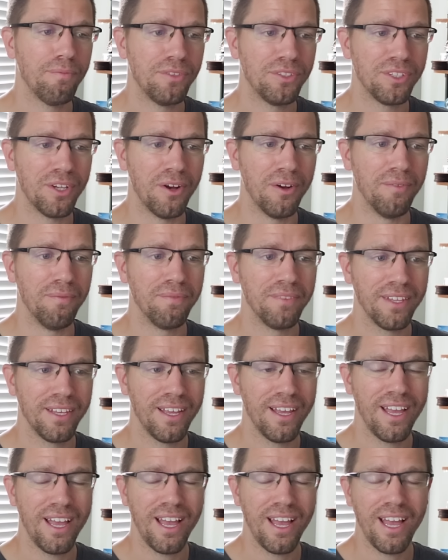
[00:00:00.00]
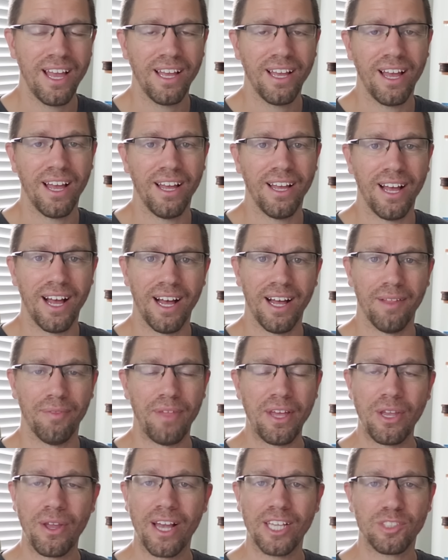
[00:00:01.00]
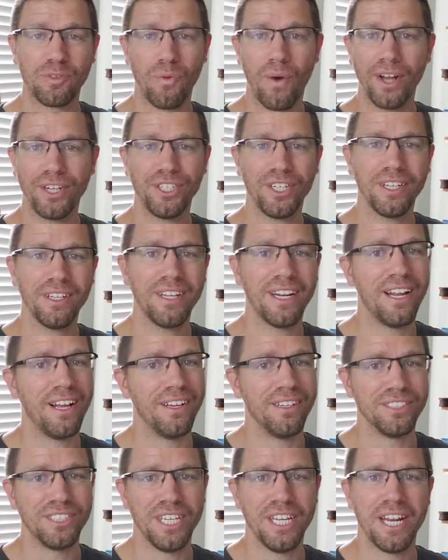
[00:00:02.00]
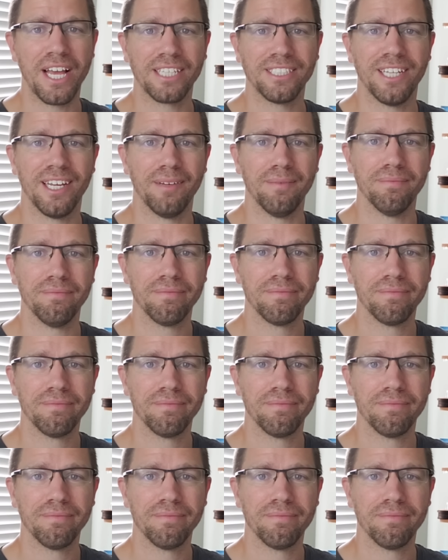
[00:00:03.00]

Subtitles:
So thank you guys for watching, and I'll see you next time.